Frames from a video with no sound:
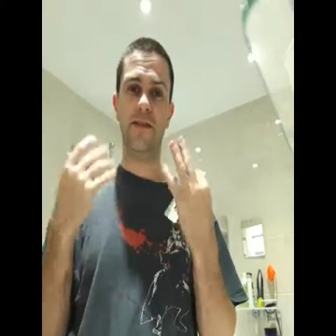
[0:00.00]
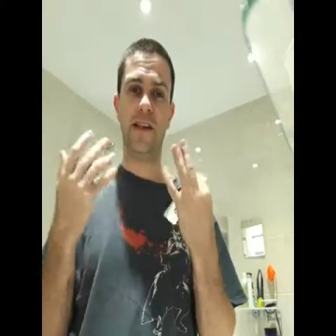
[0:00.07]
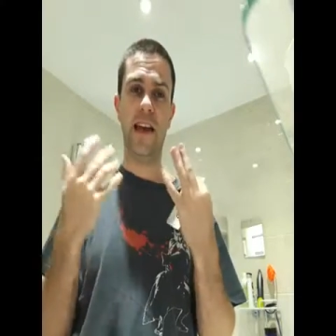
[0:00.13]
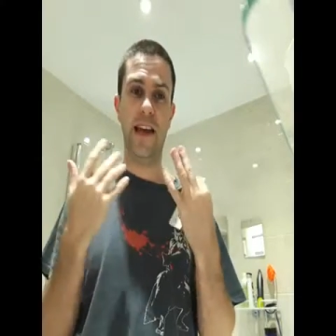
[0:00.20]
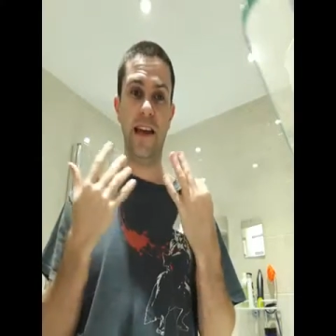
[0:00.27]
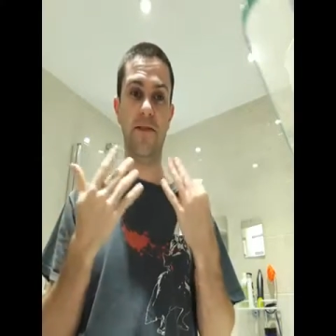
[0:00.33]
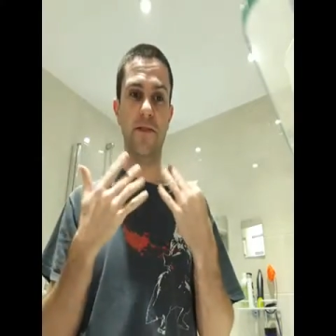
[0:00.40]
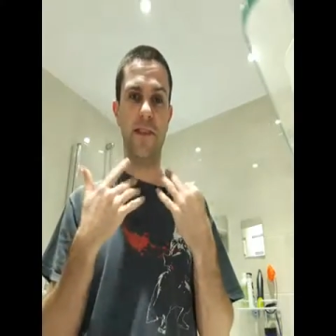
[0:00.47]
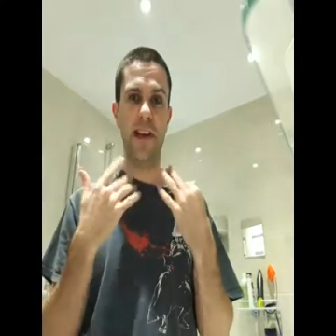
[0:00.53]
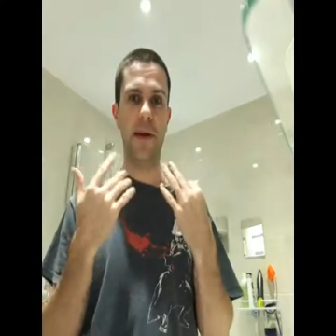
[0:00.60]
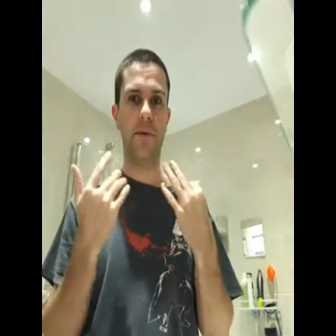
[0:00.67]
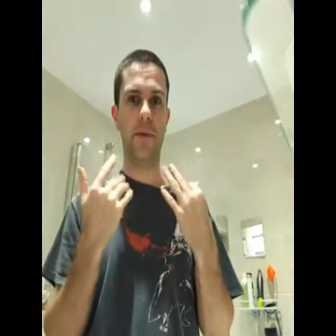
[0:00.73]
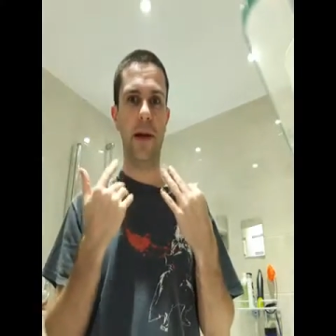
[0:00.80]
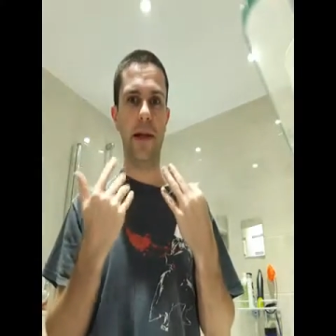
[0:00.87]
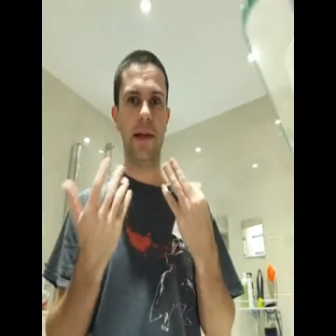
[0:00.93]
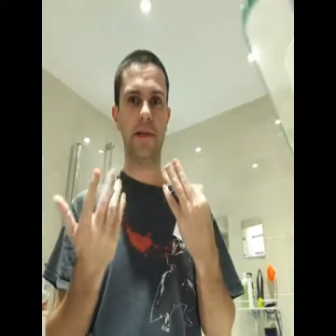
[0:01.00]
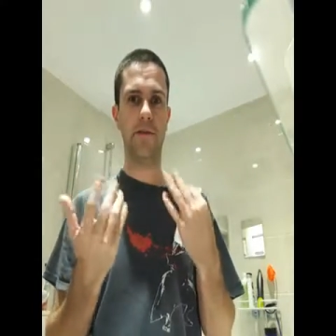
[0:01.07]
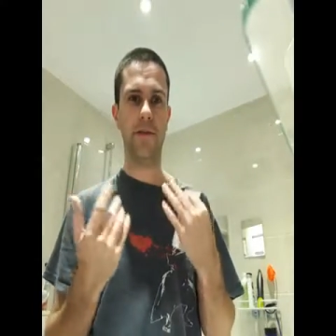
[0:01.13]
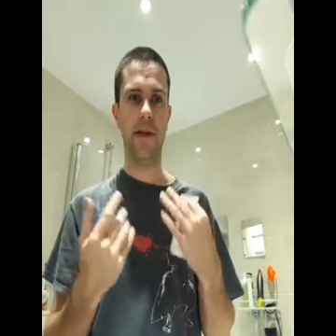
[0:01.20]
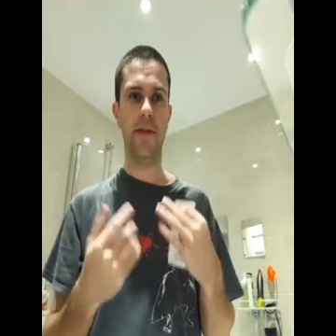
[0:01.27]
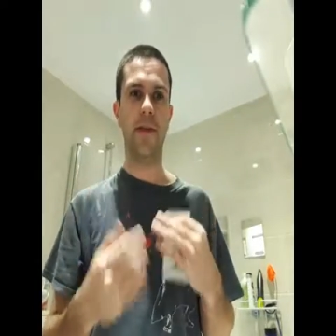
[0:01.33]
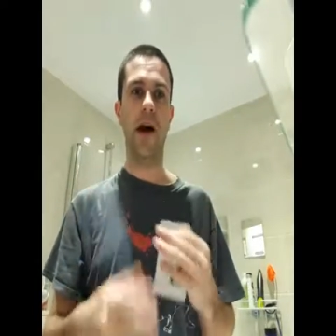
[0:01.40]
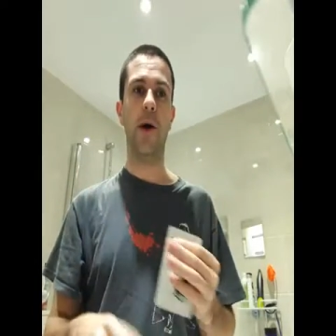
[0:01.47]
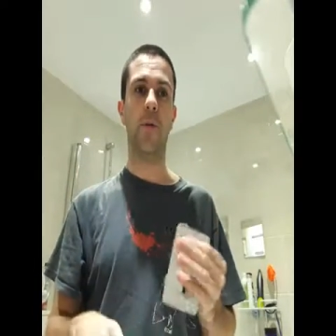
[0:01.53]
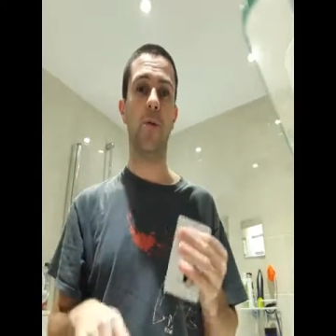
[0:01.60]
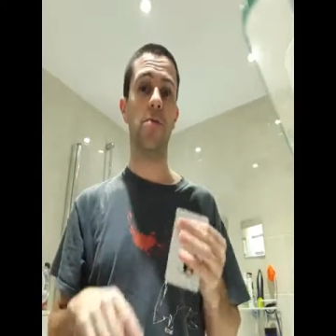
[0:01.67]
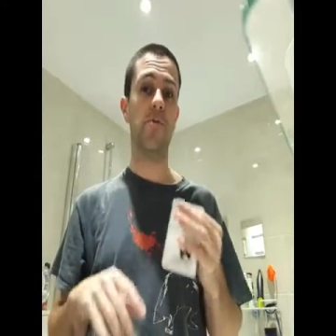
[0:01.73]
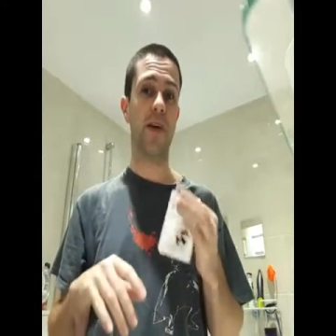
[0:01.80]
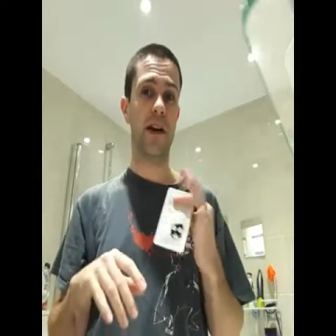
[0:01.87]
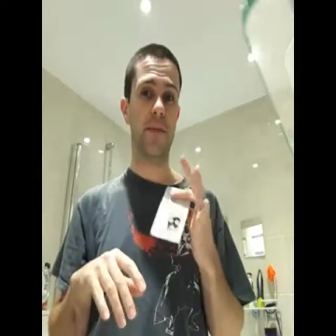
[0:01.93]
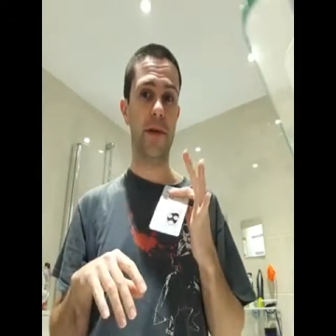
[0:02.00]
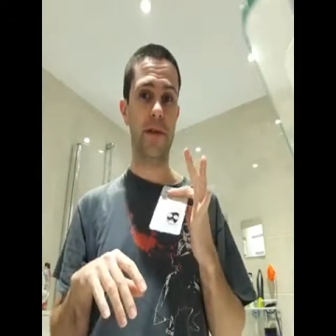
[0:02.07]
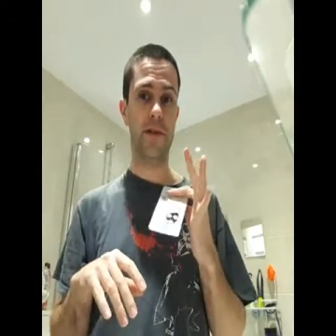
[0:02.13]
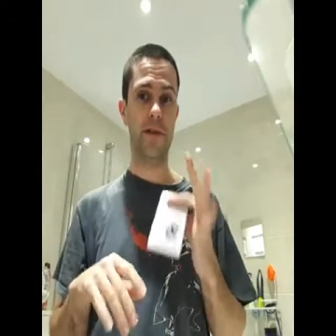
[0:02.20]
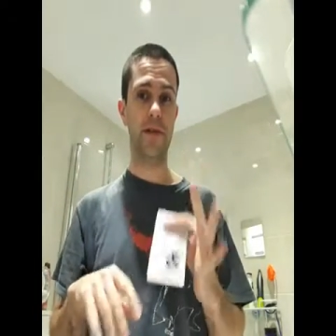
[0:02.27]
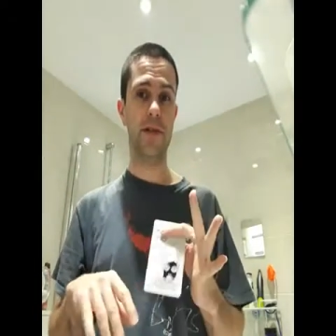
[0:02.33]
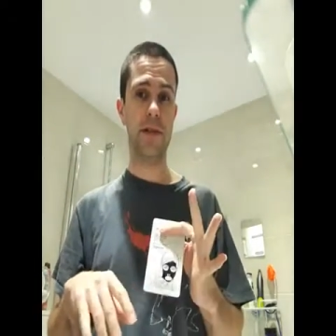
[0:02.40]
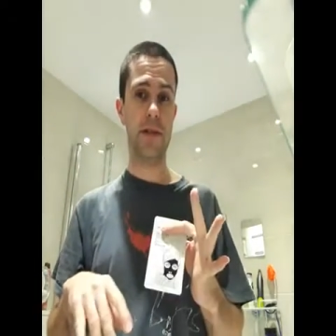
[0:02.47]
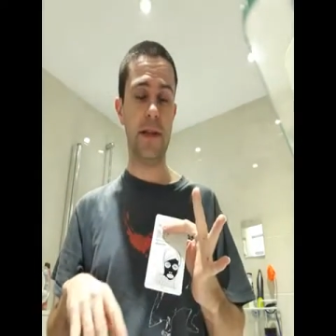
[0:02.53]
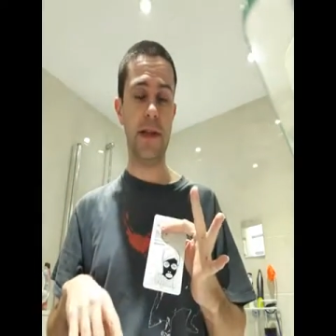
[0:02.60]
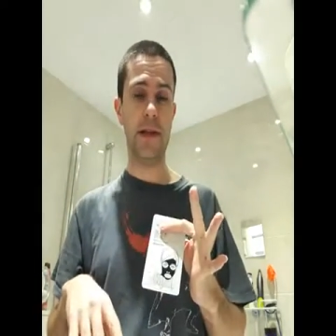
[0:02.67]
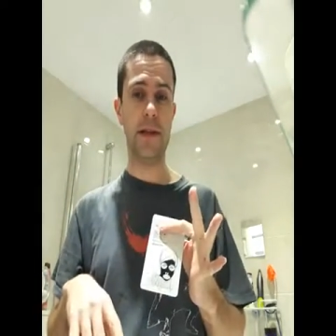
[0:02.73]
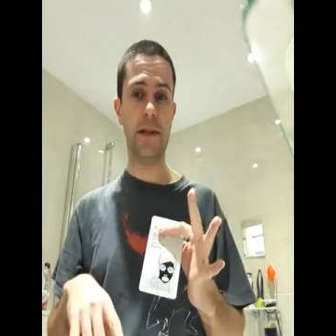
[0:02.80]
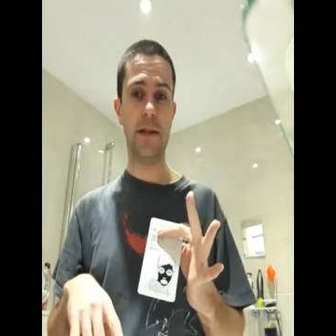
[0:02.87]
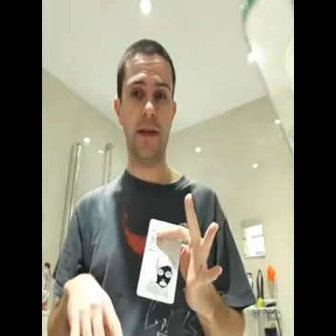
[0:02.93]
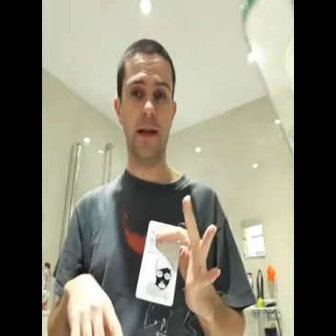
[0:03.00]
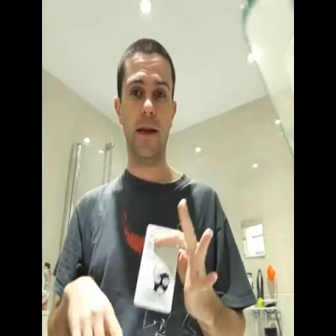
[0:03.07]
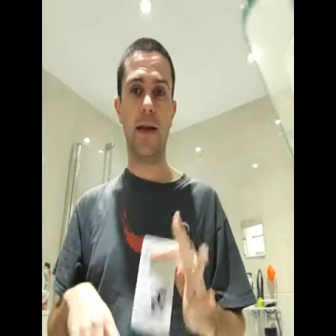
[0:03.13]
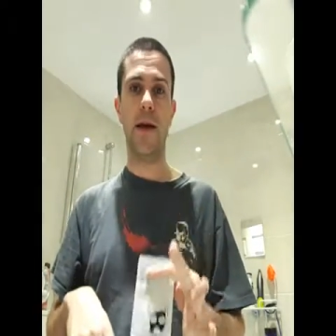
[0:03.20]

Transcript: get irritated by that sort of stuff, I wouldn't recommend using these.